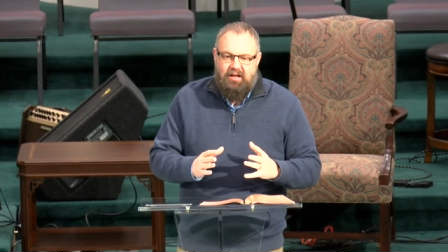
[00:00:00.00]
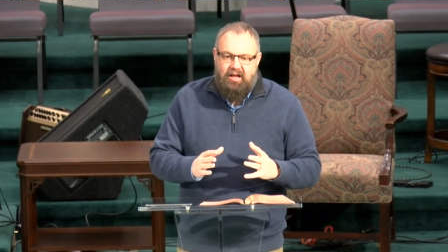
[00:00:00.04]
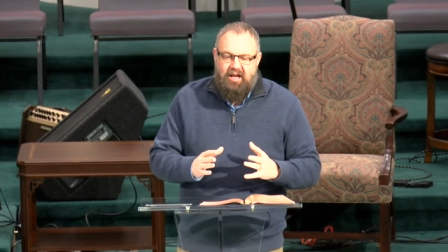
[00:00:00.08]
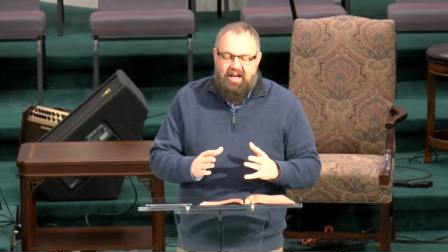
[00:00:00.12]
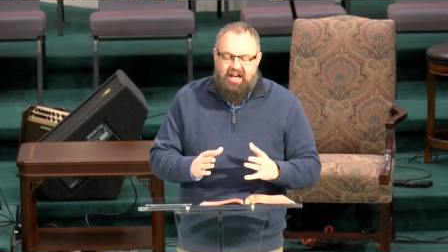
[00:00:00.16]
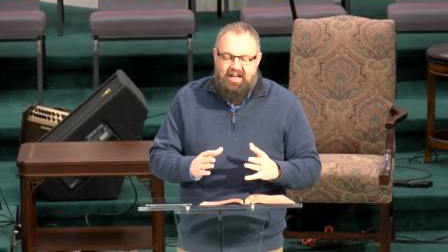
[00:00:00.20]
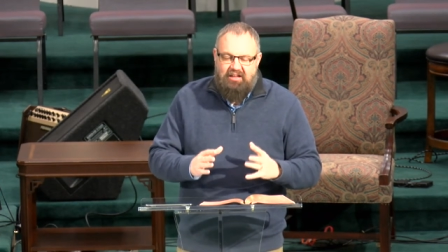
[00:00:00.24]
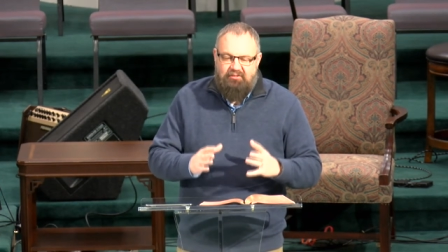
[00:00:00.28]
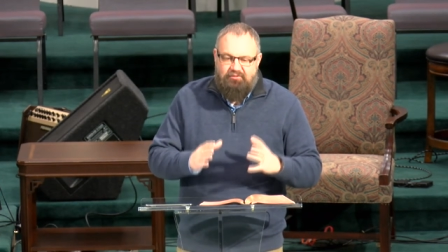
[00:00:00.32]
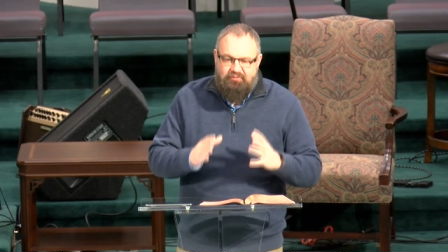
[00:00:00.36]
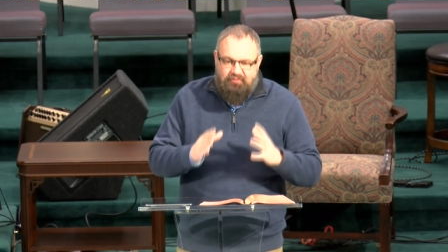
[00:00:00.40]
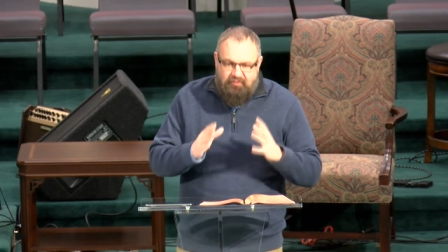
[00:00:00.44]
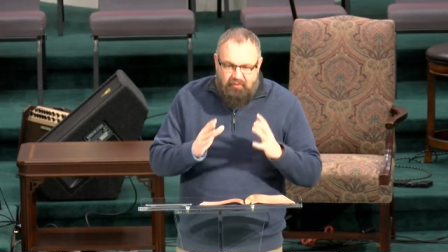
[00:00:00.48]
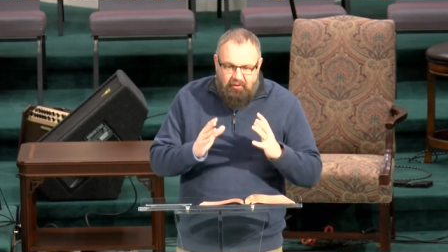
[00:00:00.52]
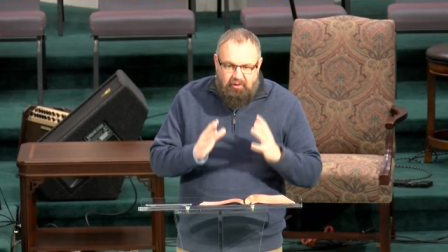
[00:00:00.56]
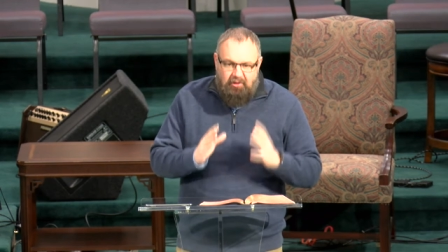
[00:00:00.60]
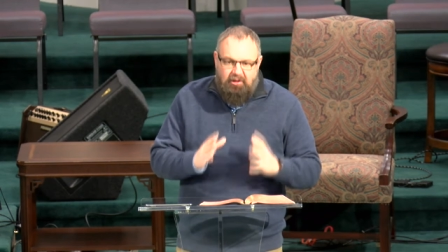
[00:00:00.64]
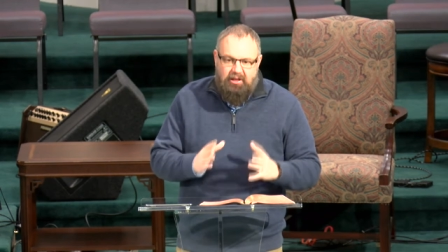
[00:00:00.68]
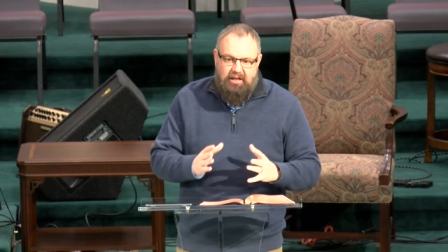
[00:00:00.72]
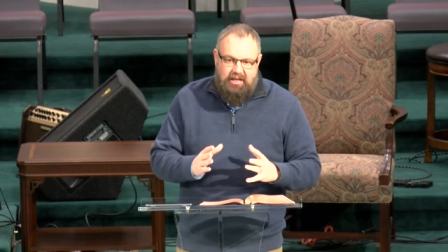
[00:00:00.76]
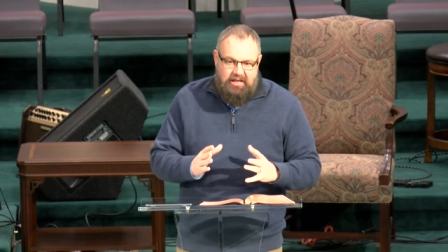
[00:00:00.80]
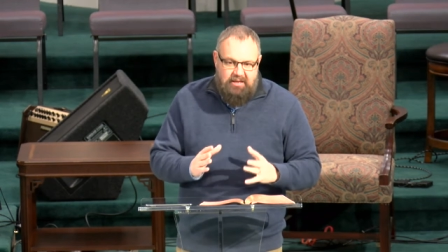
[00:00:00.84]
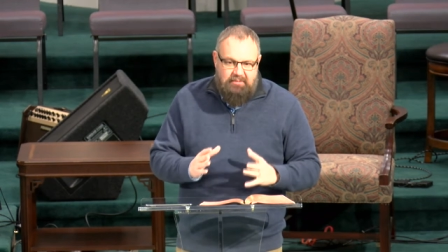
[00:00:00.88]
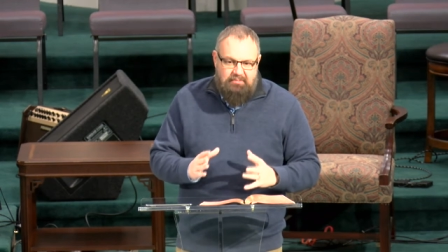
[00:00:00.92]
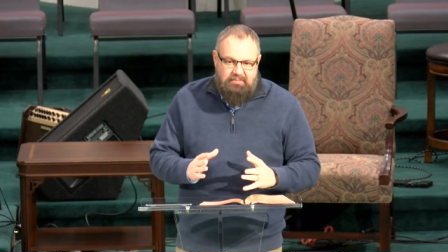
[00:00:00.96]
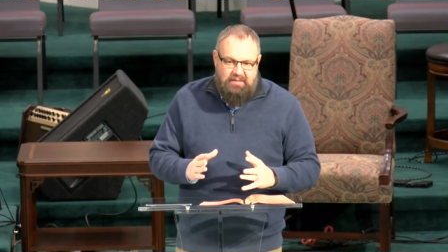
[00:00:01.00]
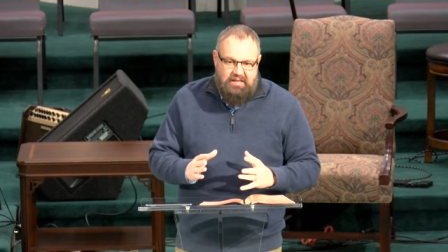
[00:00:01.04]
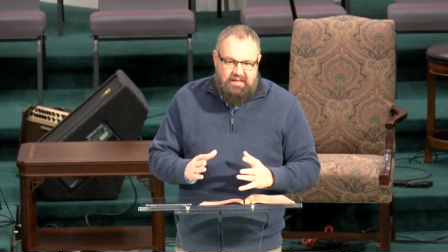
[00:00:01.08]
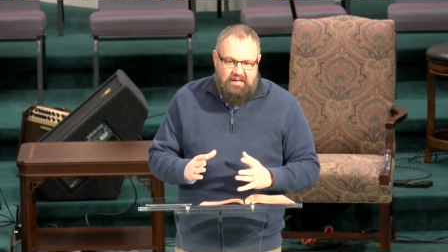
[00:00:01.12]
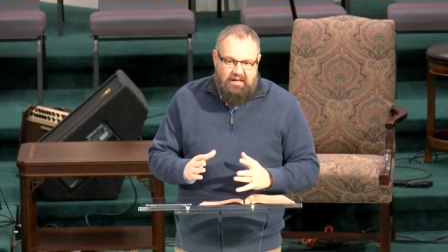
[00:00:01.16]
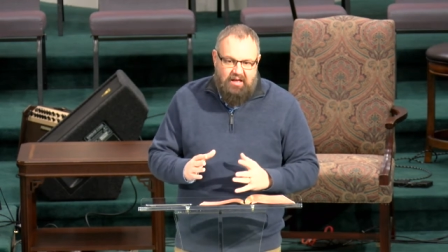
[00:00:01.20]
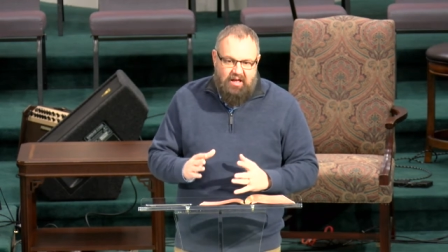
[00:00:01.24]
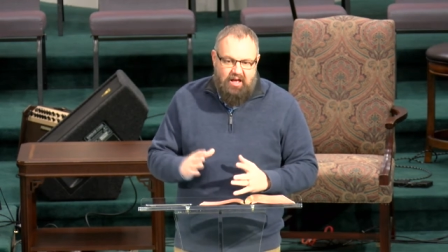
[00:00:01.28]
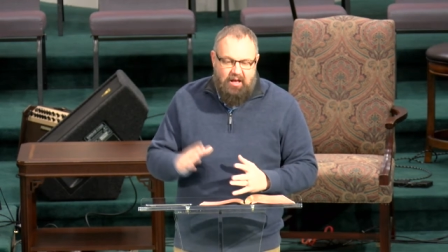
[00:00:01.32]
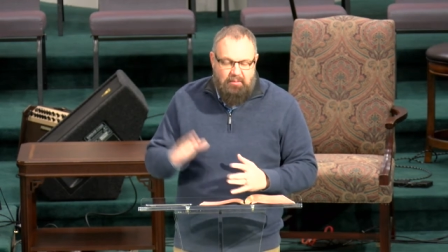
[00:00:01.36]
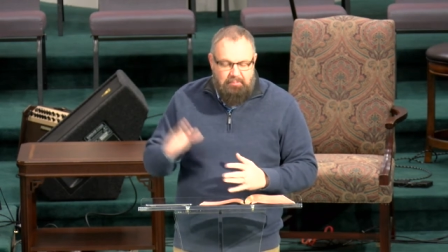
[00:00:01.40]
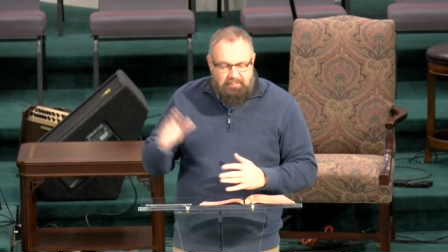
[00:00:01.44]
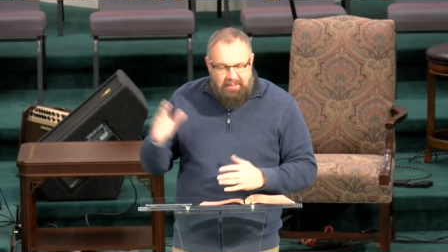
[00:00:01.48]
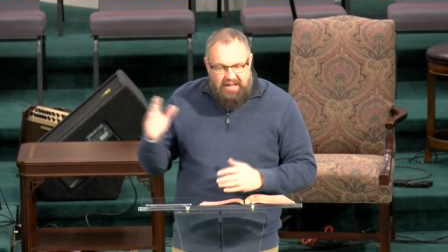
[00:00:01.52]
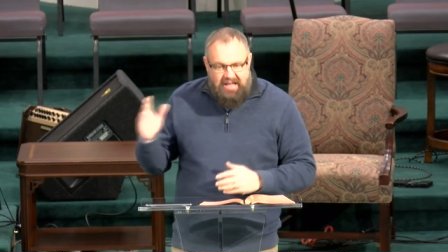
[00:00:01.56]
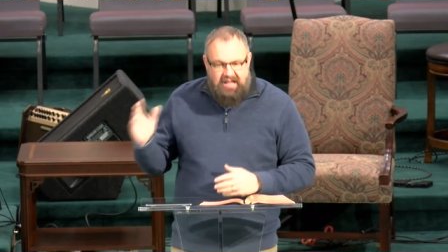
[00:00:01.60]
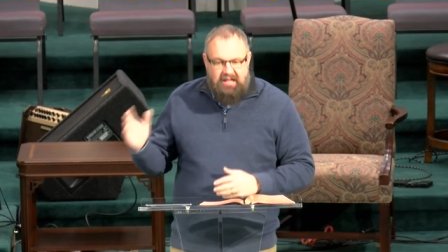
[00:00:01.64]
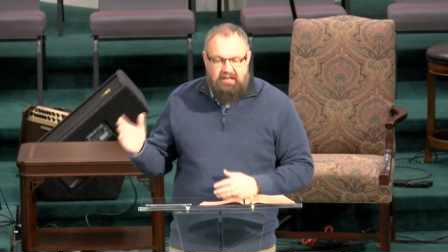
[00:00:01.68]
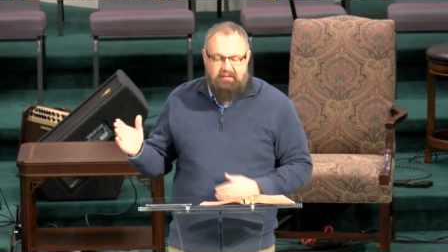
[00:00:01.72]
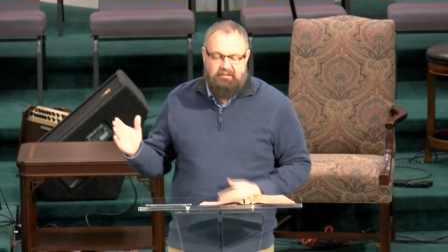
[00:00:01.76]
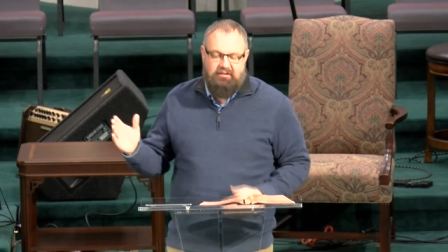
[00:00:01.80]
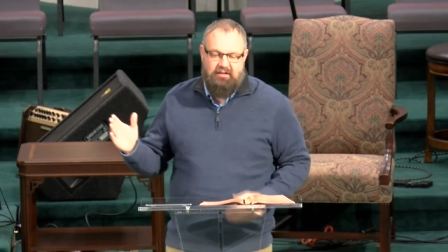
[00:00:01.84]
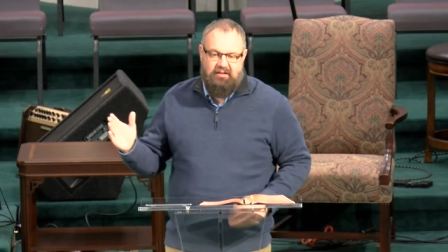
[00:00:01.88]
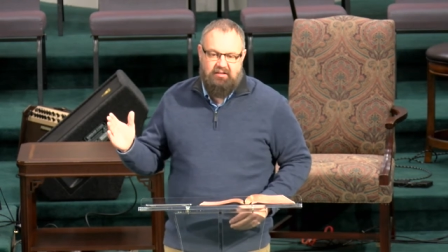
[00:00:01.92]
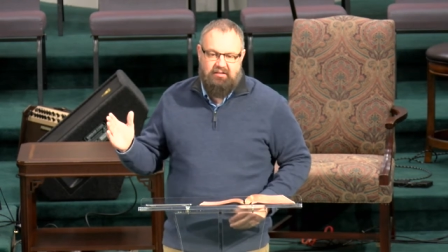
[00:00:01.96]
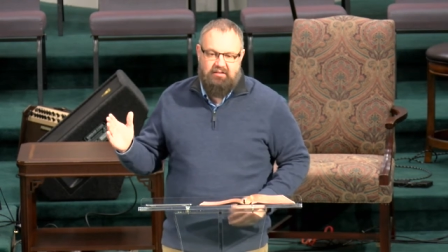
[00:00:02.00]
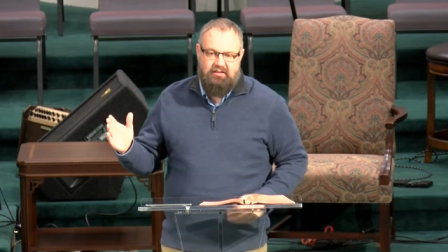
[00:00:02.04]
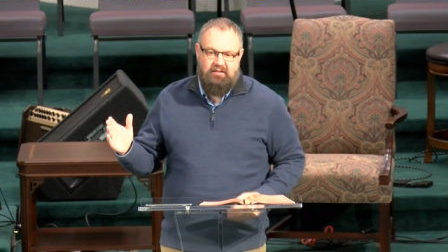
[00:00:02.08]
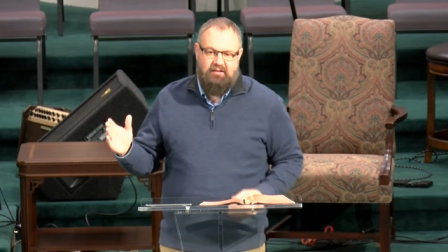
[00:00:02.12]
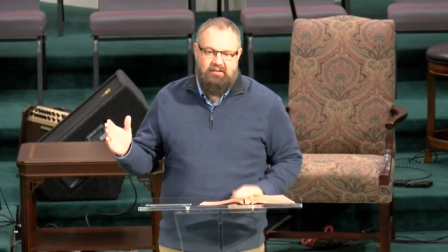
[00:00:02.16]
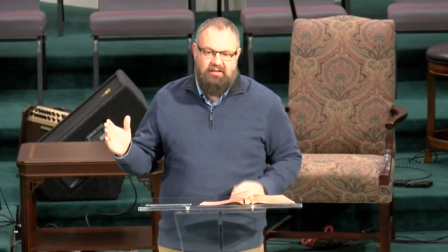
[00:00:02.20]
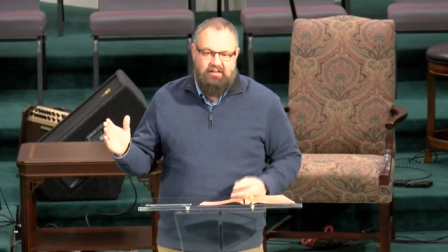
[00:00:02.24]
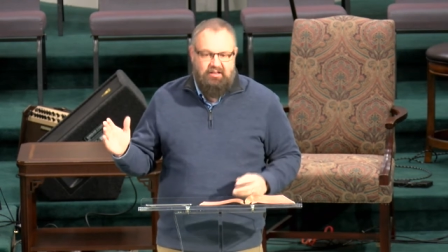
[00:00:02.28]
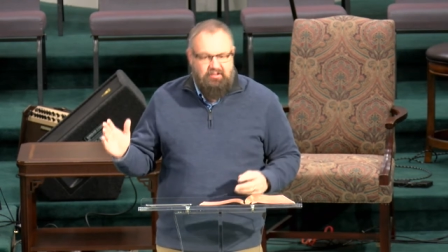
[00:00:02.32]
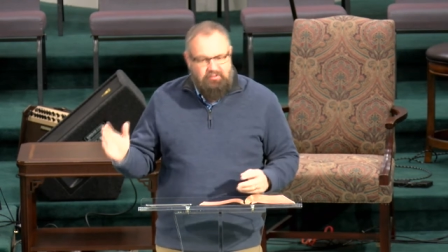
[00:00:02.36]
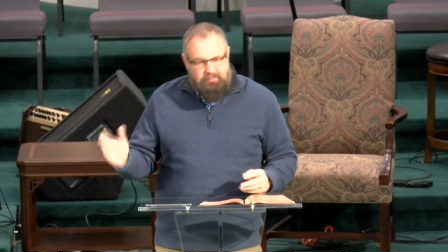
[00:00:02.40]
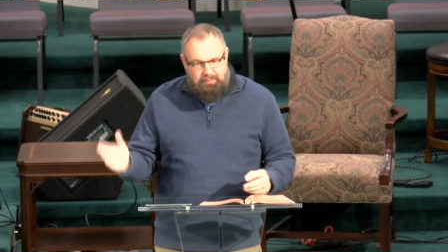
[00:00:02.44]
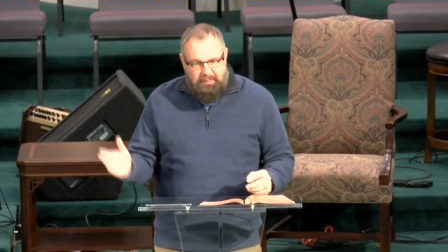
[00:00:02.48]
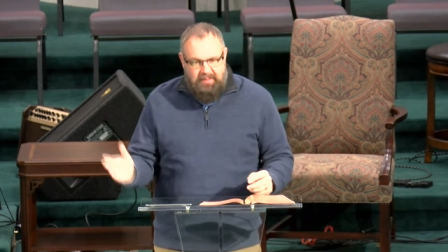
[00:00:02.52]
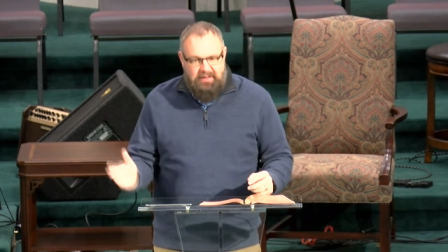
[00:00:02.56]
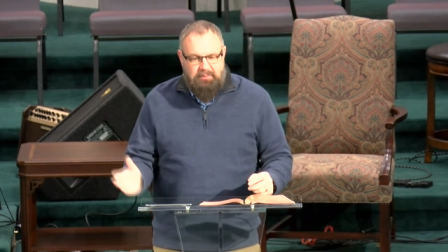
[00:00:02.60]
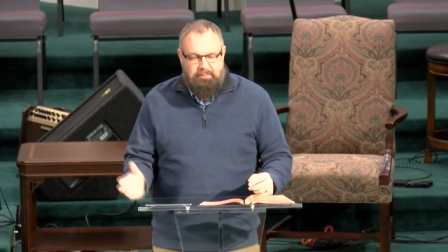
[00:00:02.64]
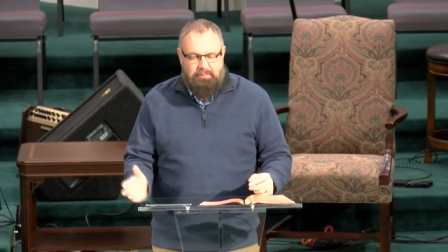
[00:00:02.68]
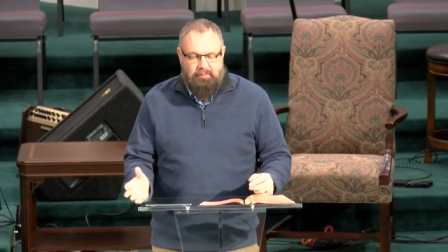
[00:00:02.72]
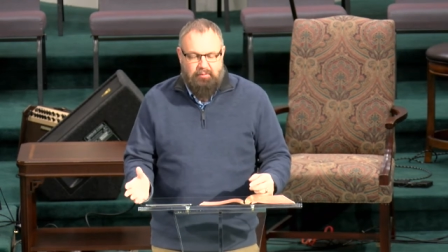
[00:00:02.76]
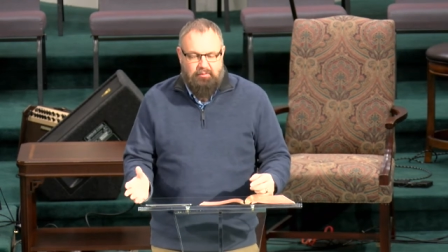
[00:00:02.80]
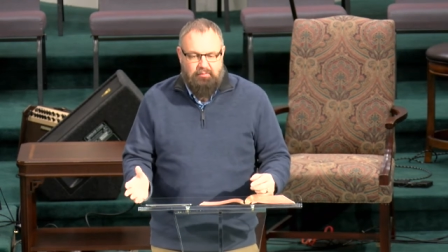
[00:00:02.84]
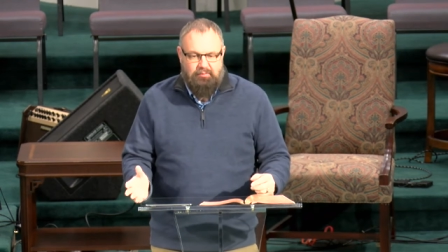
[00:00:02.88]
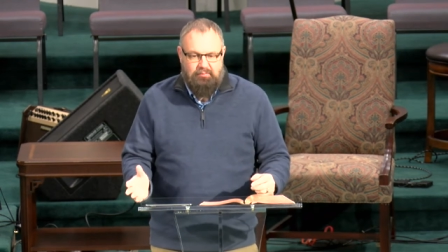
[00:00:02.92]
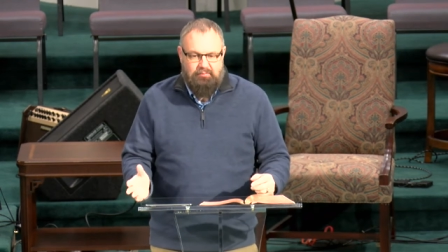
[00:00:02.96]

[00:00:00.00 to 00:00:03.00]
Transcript: and fully abandon his people,